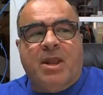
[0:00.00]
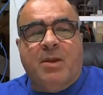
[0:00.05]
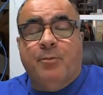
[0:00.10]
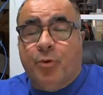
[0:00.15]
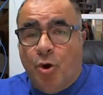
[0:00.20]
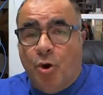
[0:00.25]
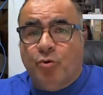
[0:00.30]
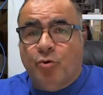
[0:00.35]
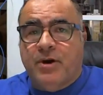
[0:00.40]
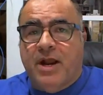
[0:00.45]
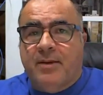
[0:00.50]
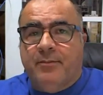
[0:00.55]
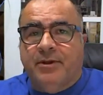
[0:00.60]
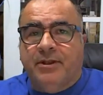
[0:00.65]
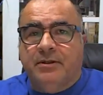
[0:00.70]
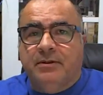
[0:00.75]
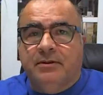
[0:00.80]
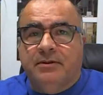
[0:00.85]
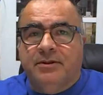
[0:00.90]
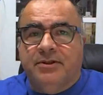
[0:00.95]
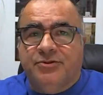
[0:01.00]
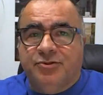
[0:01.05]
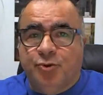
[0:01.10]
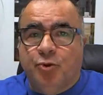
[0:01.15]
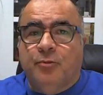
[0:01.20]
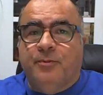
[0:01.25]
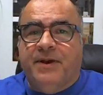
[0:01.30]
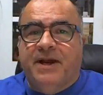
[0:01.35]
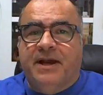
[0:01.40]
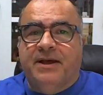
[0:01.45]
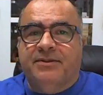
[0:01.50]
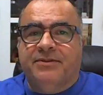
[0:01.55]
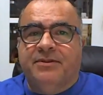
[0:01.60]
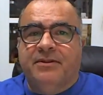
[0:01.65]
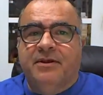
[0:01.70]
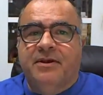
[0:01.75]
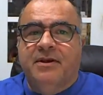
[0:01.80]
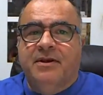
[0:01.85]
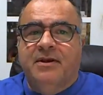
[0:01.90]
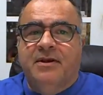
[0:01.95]
program it, the toolpath,
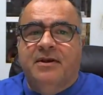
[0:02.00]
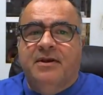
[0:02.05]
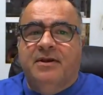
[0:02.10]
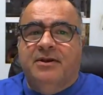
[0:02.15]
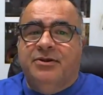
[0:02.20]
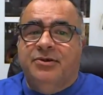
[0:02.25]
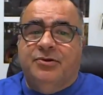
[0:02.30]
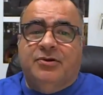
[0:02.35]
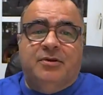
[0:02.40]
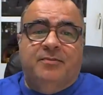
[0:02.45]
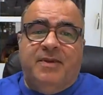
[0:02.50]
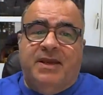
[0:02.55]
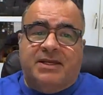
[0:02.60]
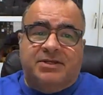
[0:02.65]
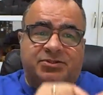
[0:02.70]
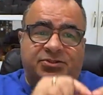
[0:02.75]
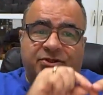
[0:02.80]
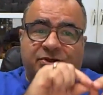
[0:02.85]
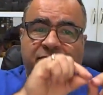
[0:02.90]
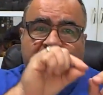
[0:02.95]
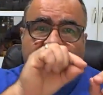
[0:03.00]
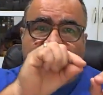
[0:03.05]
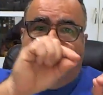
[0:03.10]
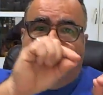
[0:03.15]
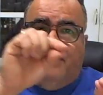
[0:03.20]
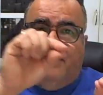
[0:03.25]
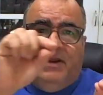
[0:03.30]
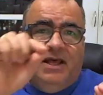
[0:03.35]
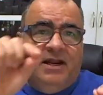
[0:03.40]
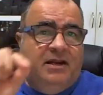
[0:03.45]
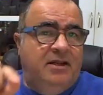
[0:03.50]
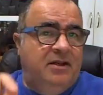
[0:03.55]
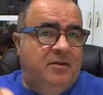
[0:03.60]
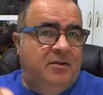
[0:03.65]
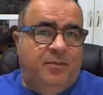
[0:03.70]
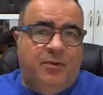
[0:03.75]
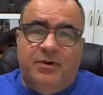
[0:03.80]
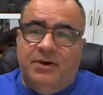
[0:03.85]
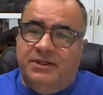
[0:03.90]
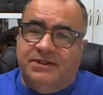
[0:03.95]
you could make a circle out of a lot of little
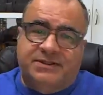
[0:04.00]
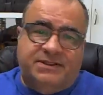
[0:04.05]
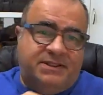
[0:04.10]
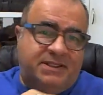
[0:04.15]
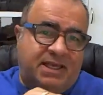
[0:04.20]
points, and